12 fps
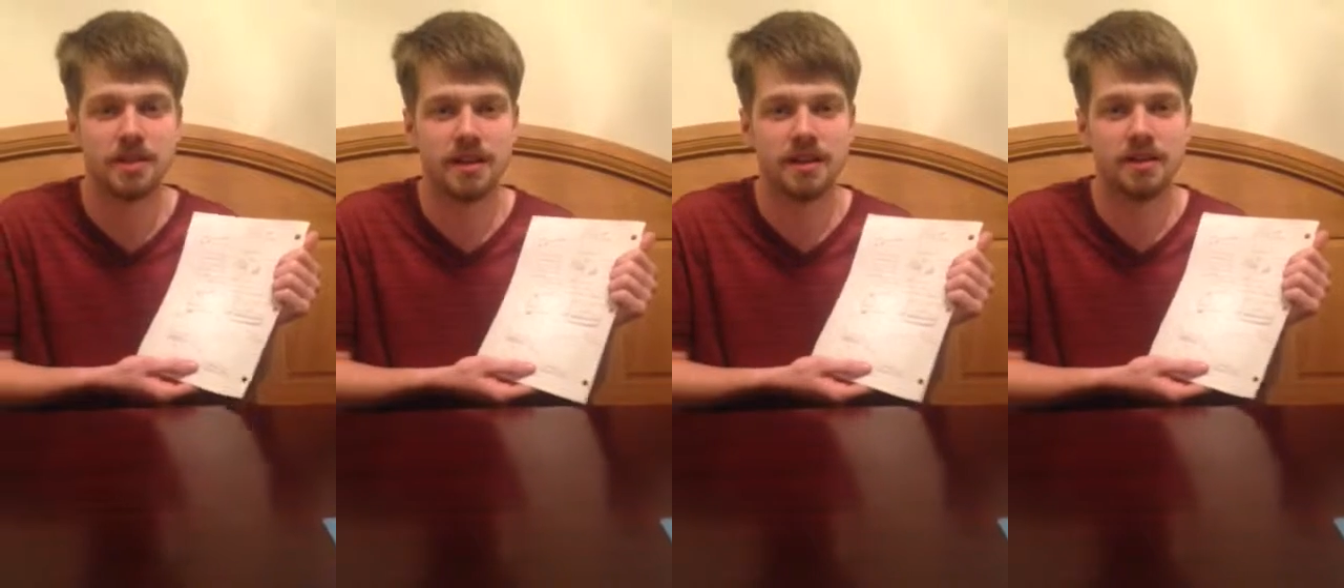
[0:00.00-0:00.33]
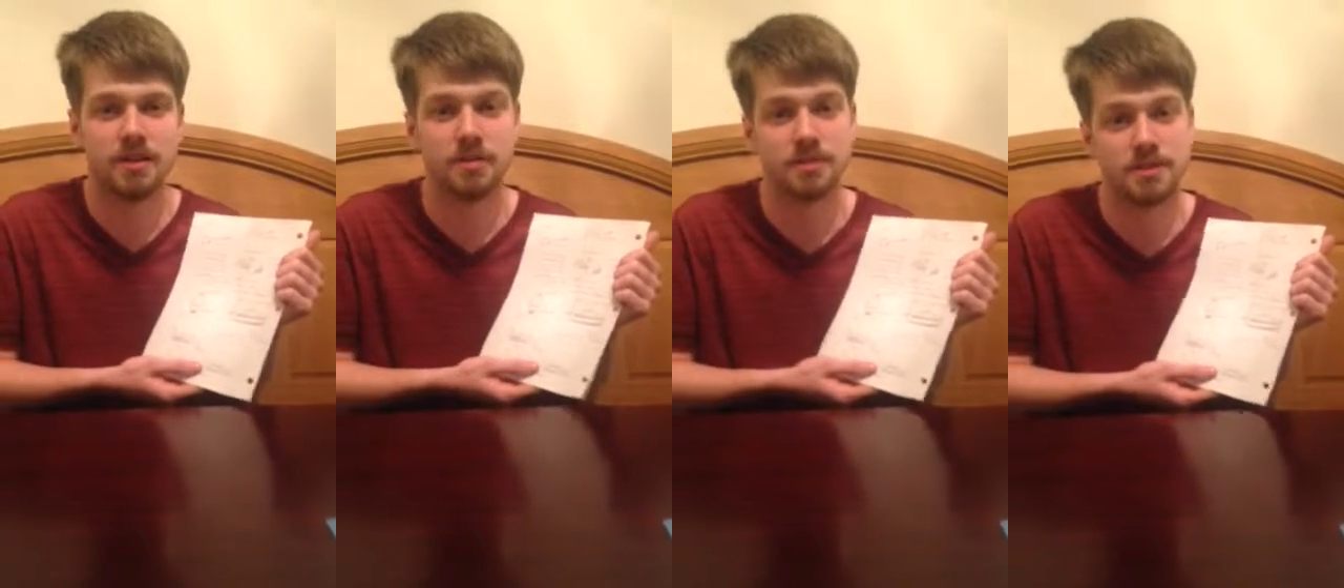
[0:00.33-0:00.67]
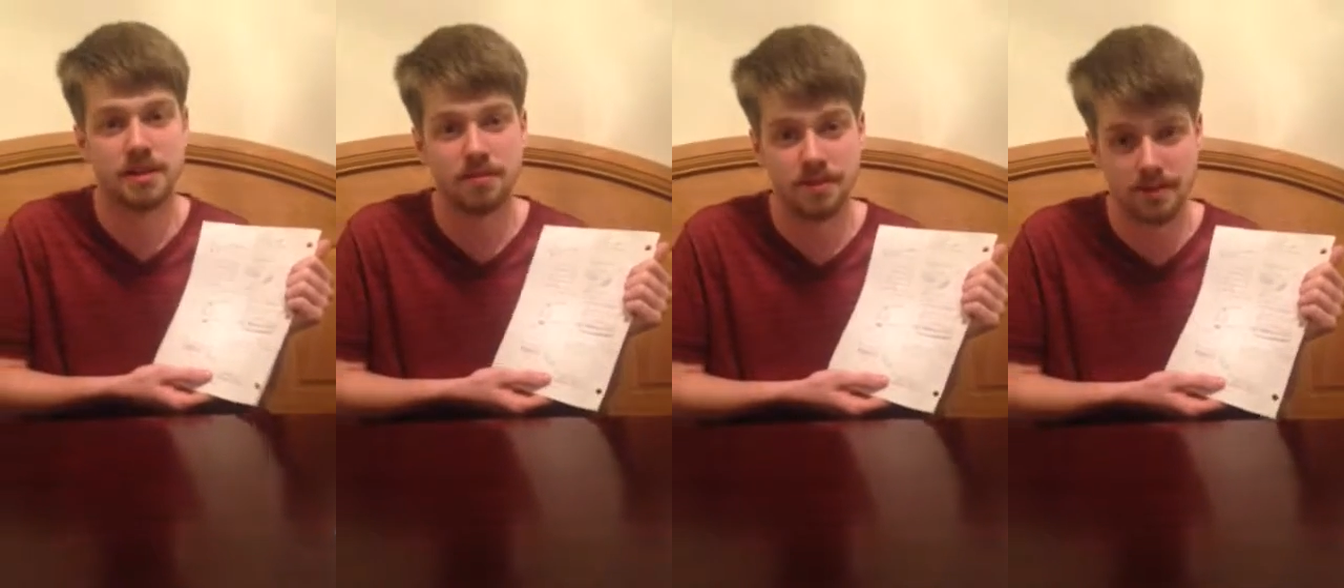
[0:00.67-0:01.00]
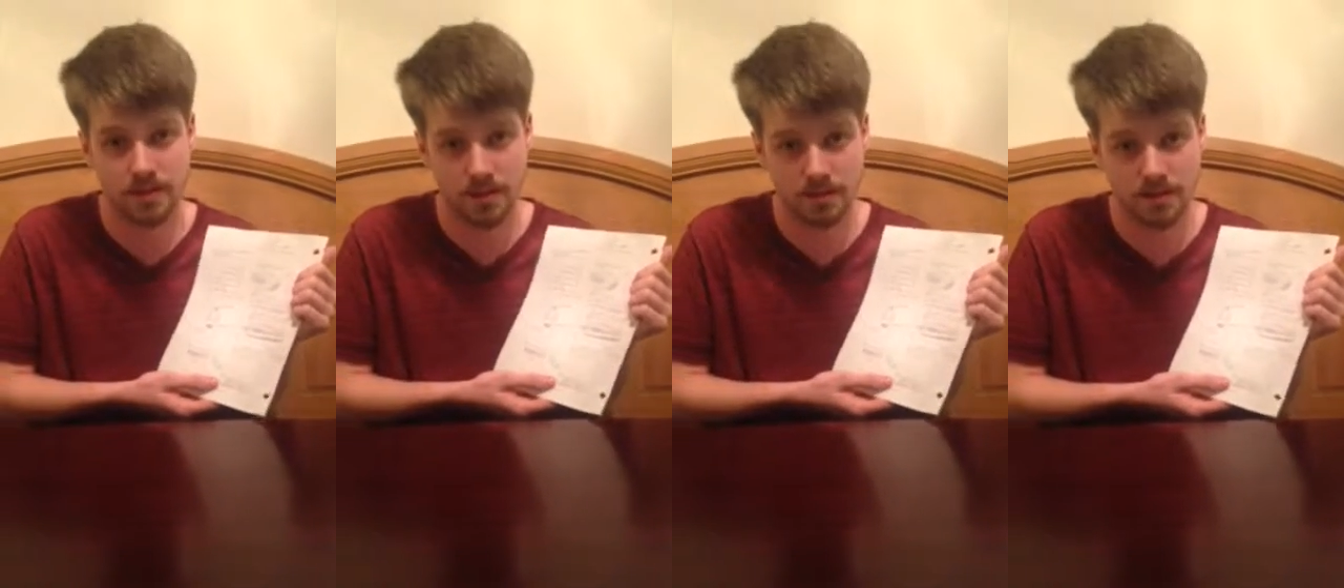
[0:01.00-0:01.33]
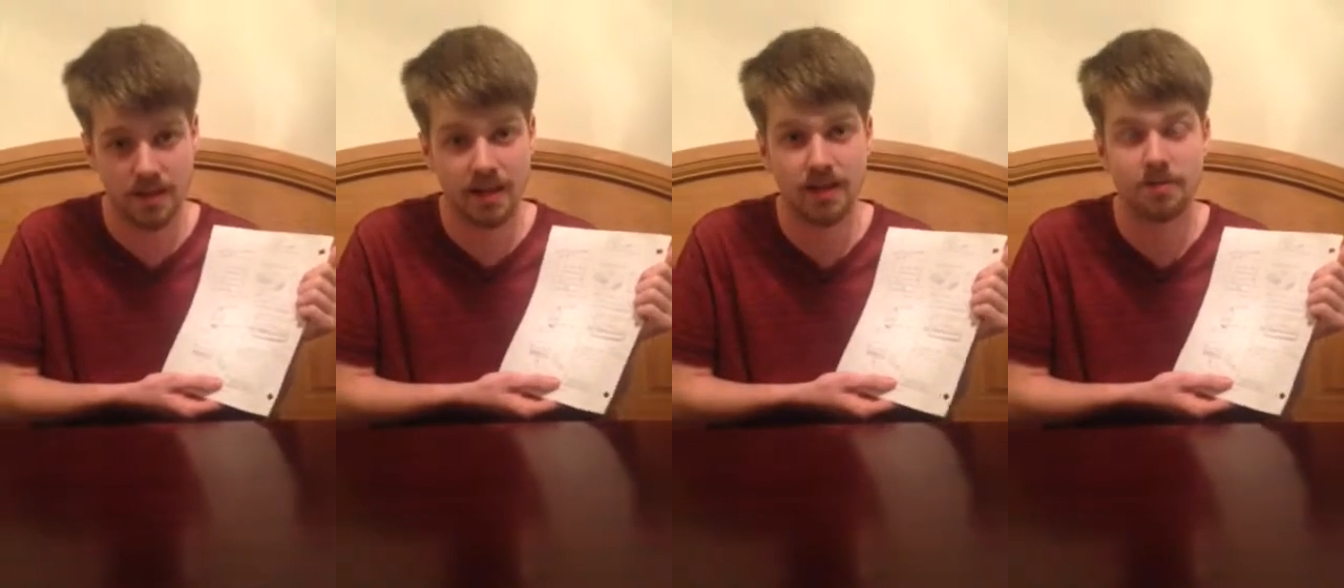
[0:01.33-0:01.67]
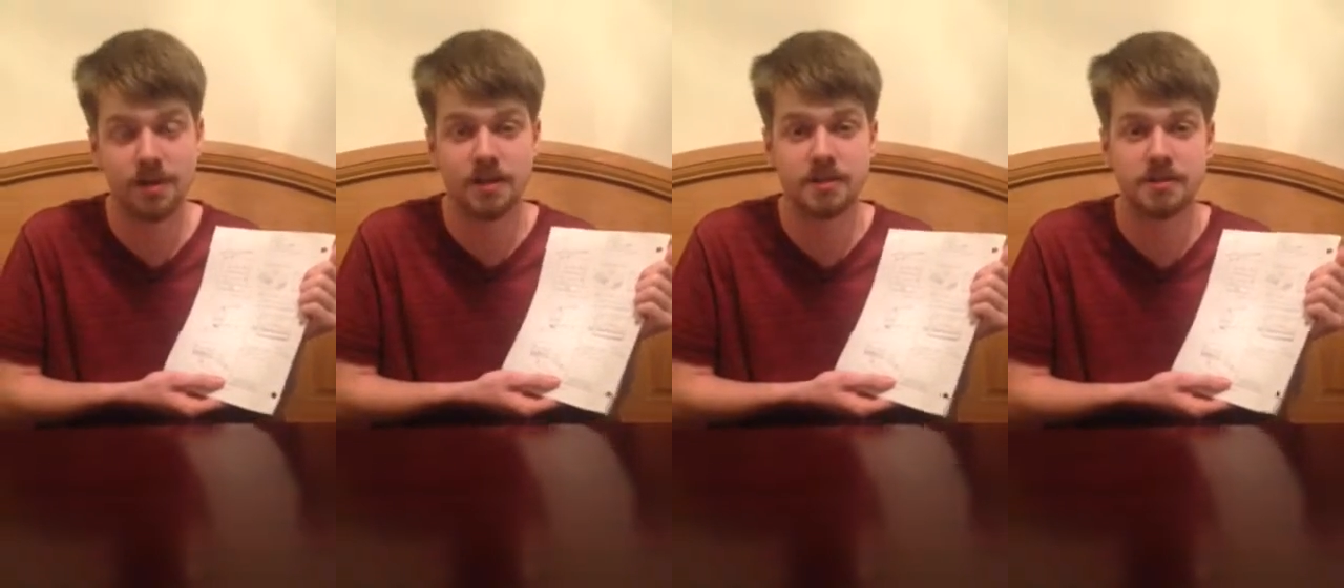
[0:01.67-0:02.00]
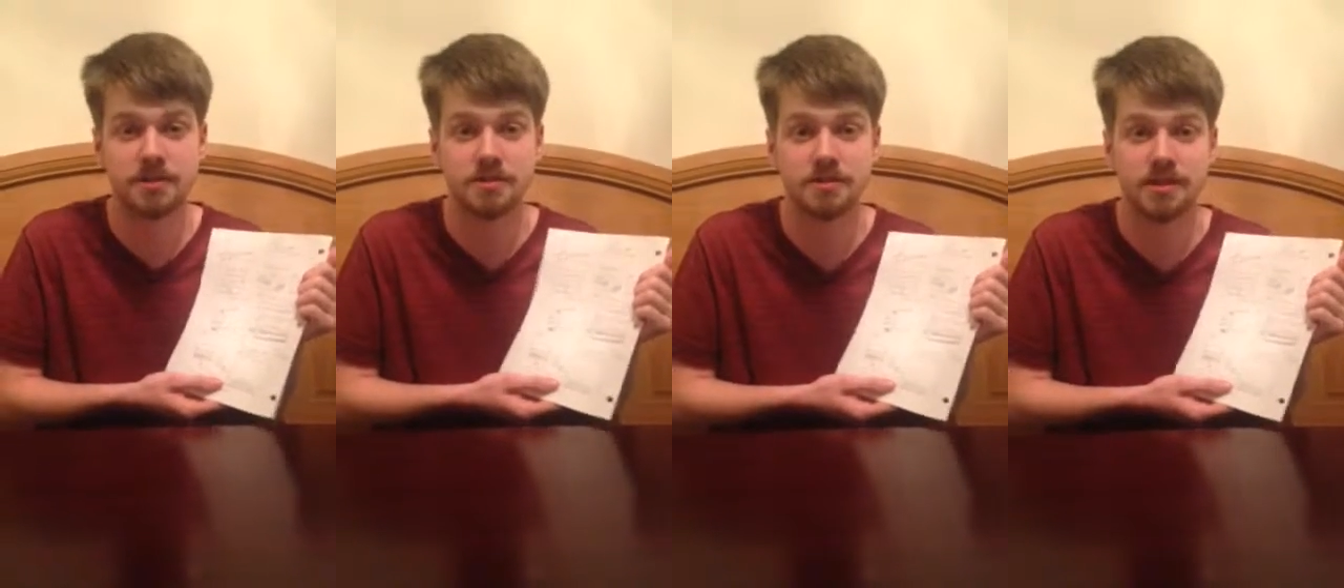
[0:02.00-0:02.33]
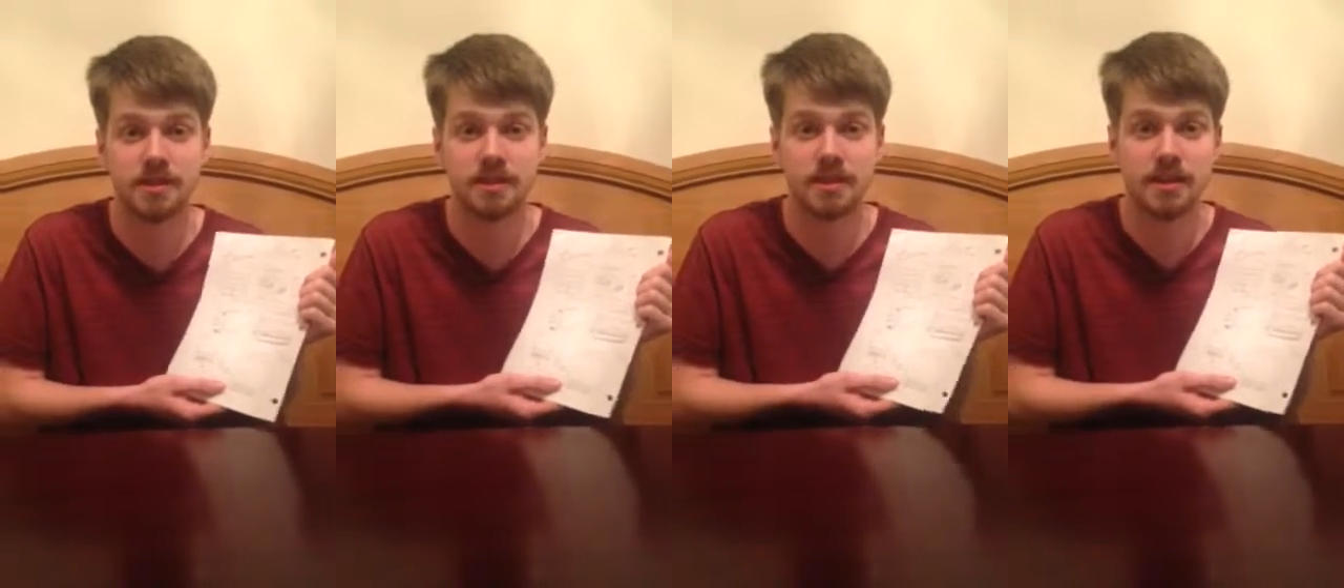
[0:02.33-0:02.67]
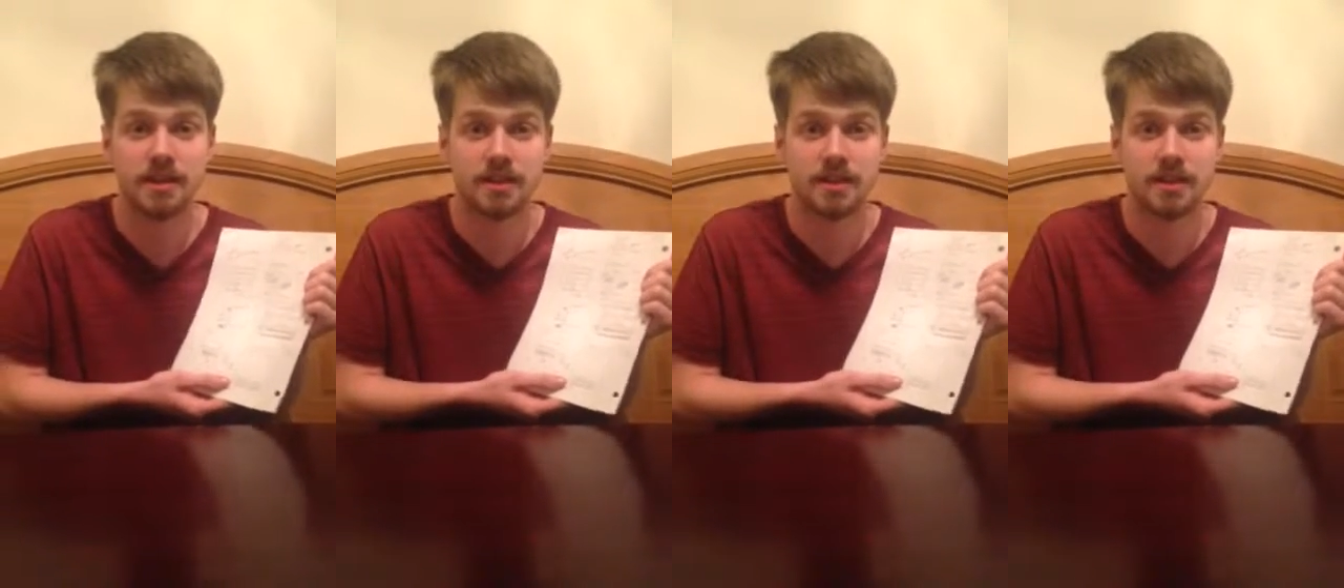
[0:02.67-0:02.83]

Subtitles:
in Homo sapien times, and we also used it